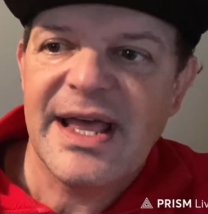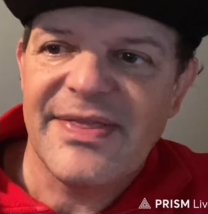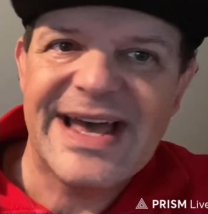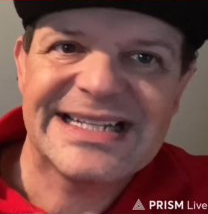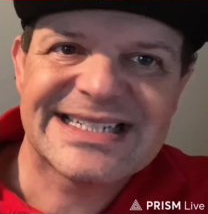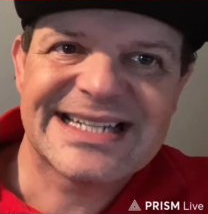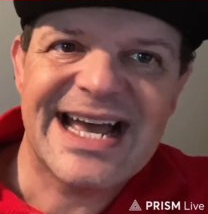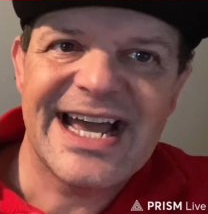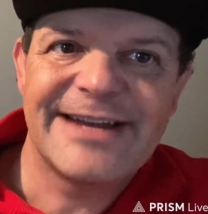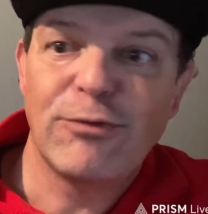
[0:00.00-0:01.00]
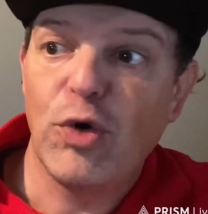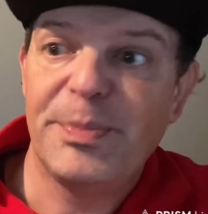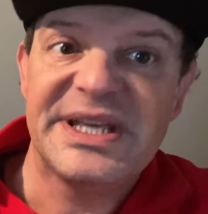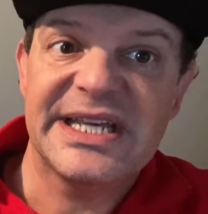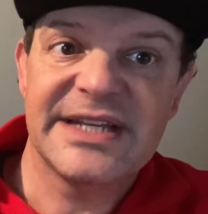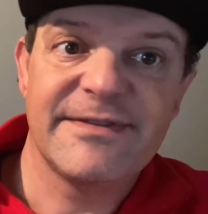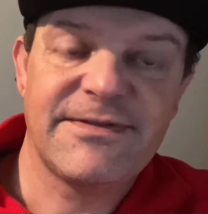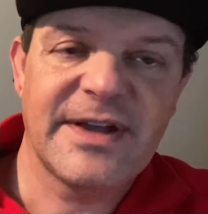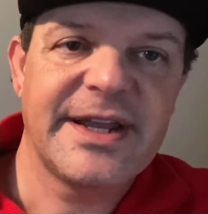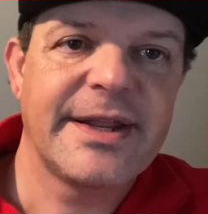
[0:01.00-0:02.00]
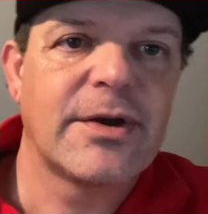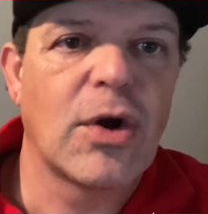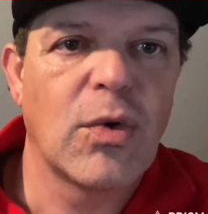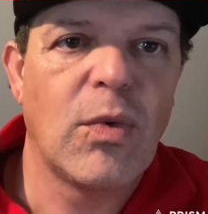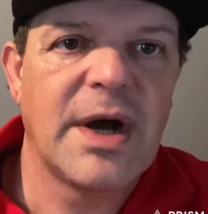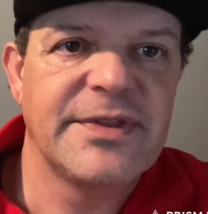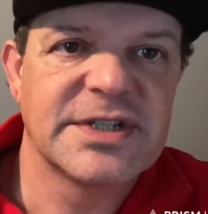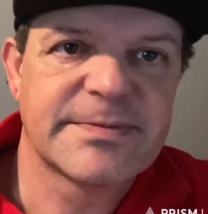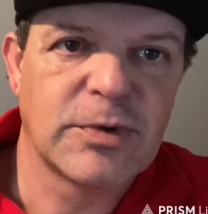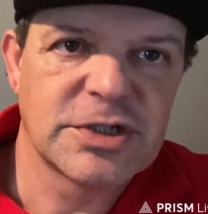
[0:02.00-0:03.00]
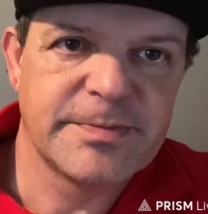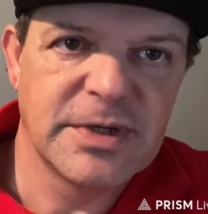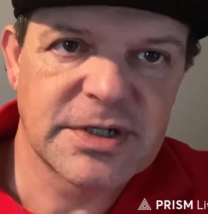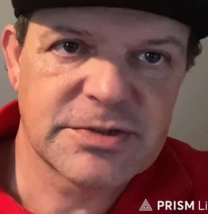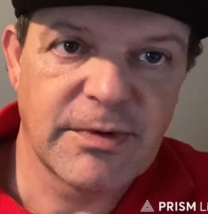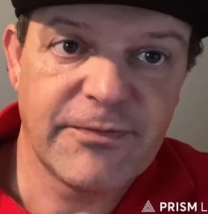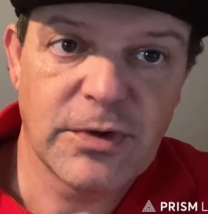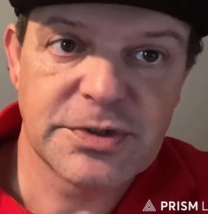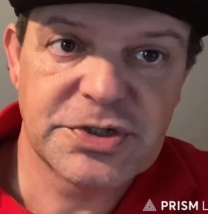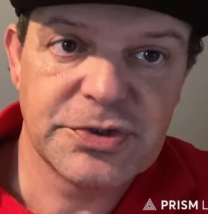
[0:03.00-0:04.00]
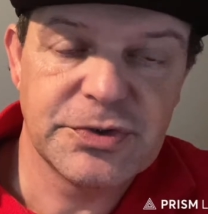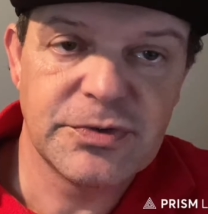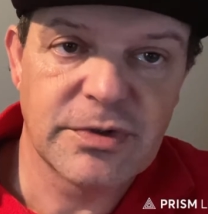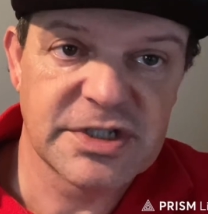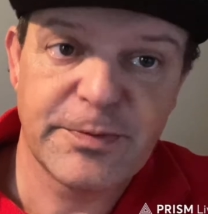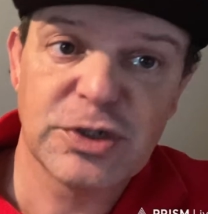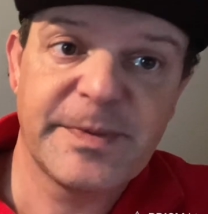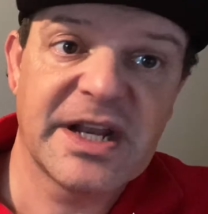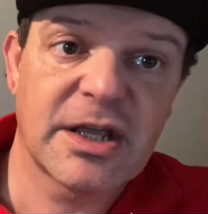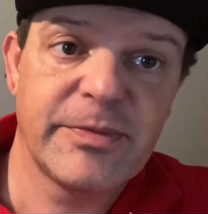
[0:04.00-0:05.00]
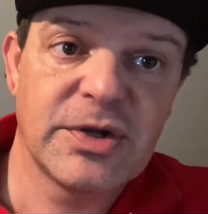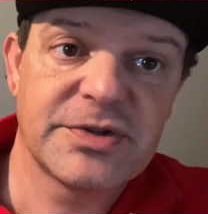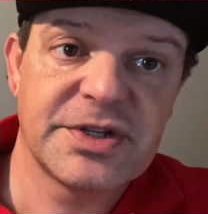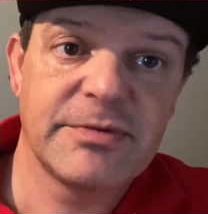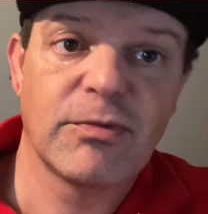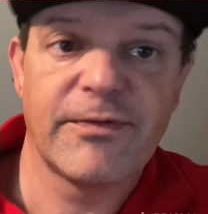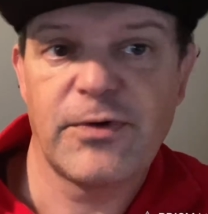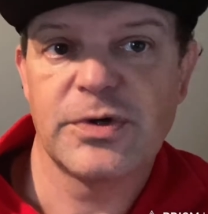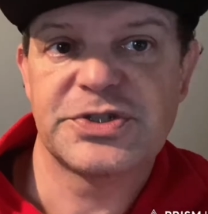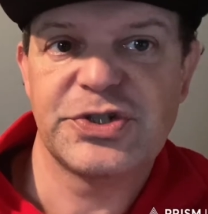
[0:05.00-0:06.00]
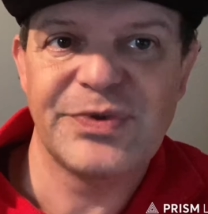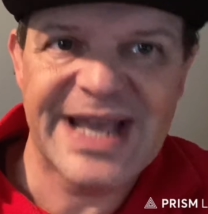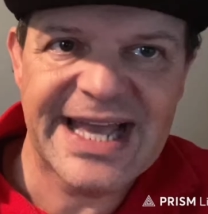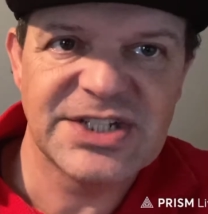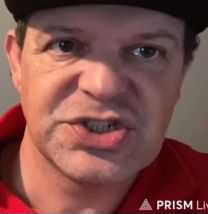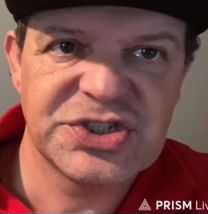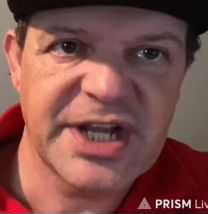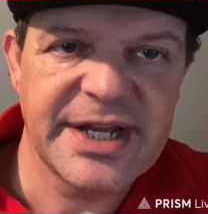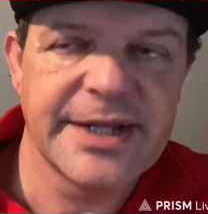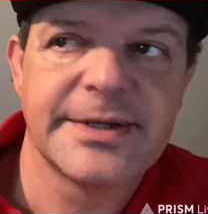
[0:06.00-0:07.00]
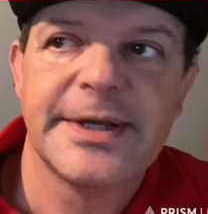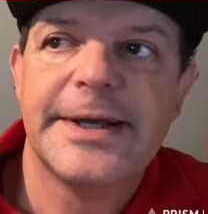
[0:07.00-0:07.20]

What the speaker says: that side will be inflated, or what the sports books refer to, or the sports betting community refers to as shaded.